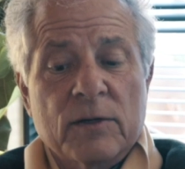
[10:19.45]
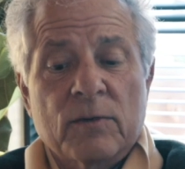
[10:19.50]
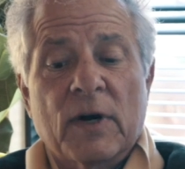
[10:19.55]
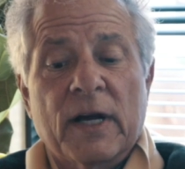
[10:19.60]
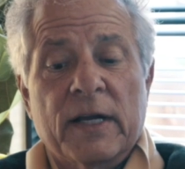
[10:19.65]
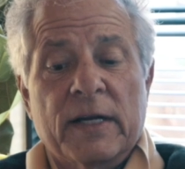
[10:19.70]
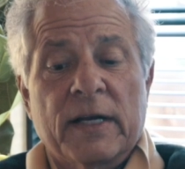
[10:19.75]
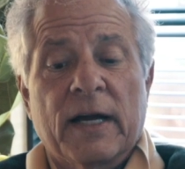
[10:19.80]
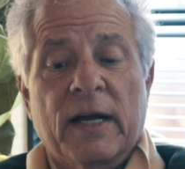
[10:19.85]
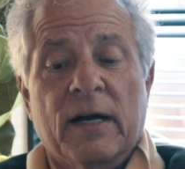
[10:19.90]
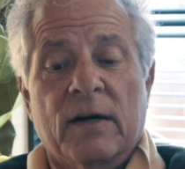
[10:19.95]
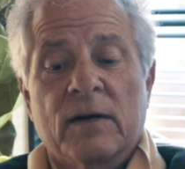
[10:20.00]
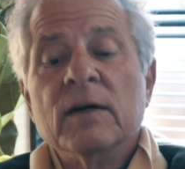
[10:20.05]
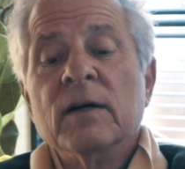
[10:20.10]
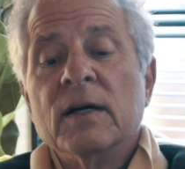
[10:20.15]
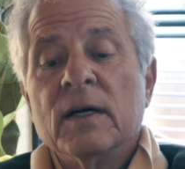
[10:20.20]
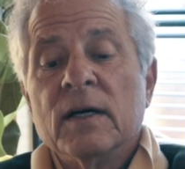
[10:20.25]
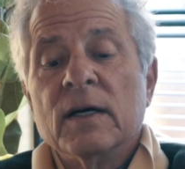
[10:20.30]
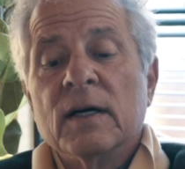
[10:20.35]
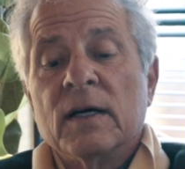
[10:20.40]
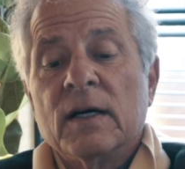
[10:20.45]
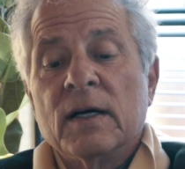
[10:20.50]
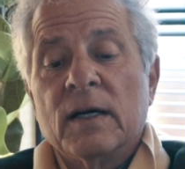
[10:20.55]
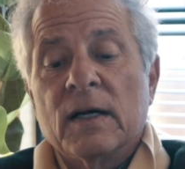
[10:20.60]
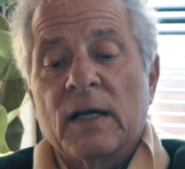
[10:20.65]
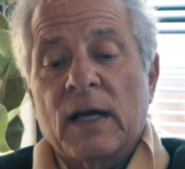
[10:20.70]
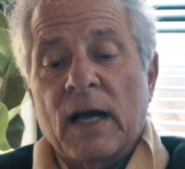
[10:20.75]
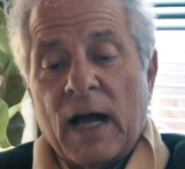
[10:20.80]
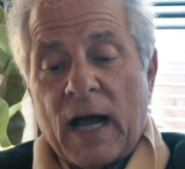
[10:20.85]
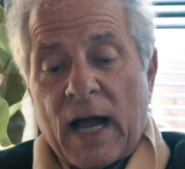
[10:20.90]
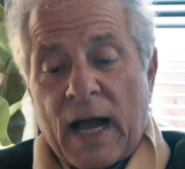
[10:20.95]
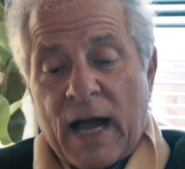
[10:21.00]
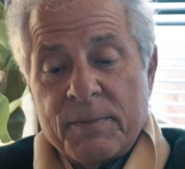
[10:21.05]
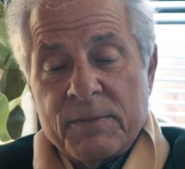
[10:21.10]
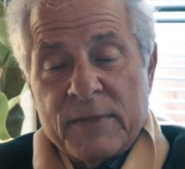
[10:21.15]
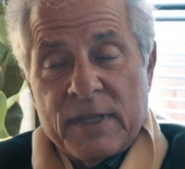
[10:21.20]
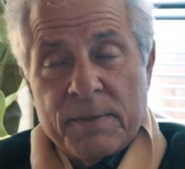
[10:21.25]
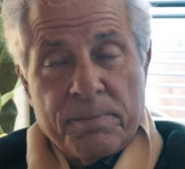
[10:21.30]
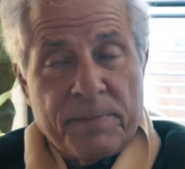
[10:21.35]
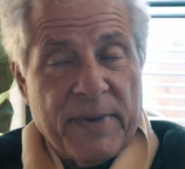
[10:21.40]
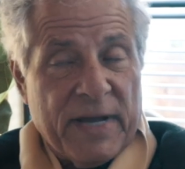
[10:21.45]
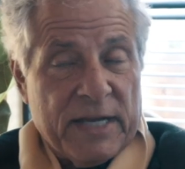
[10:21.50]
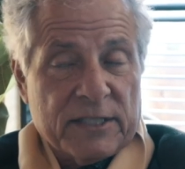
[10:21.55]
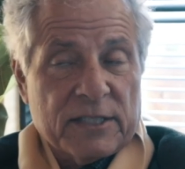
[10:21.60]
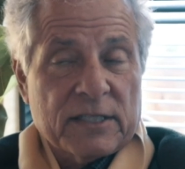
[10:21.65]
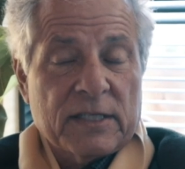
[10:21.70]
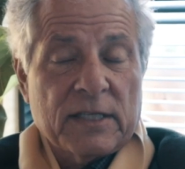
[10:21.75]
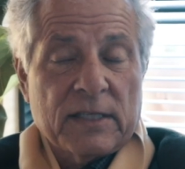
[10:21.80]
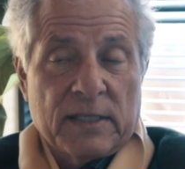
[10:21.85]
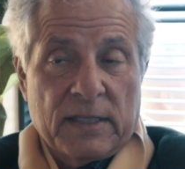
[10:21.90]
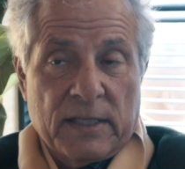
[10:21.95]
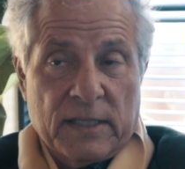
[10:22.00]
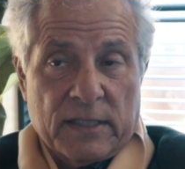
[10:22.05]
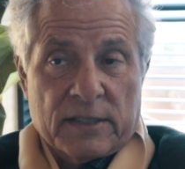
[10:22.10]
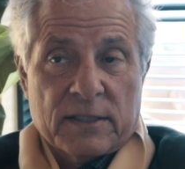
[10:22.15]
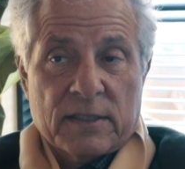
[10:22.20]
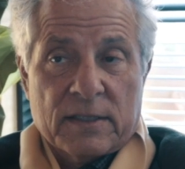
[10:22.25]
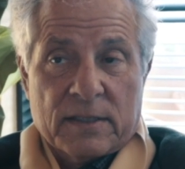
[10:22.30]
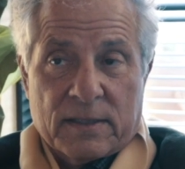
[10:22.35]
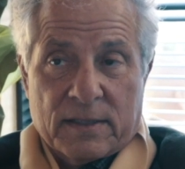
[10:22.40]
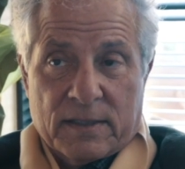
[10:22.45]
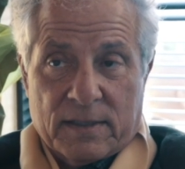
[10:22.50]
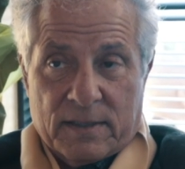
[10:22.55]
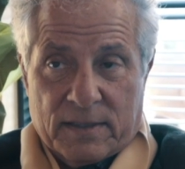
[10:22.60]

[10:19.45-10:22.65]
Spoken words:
you right now, I'm the best at this.